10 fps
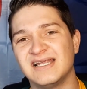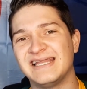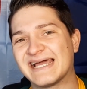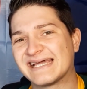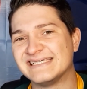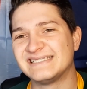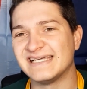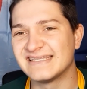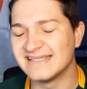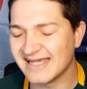Like I
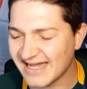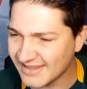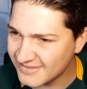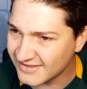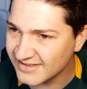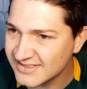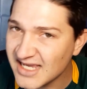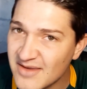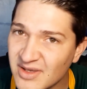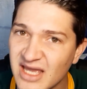said, I think this
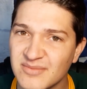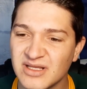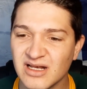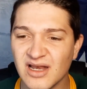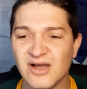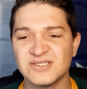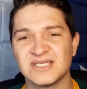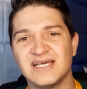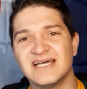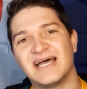game can be
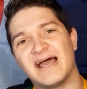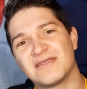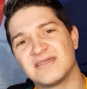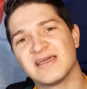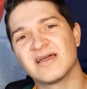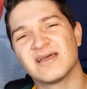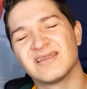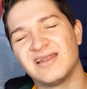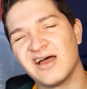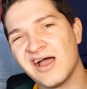close. I think
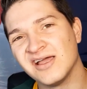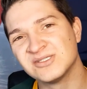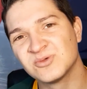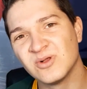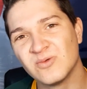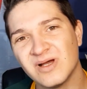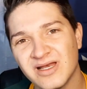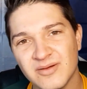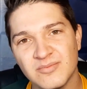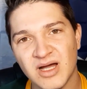the Lions will
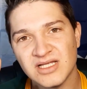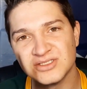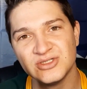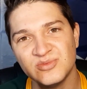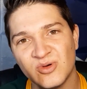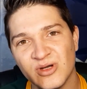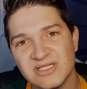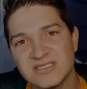win by 2 points.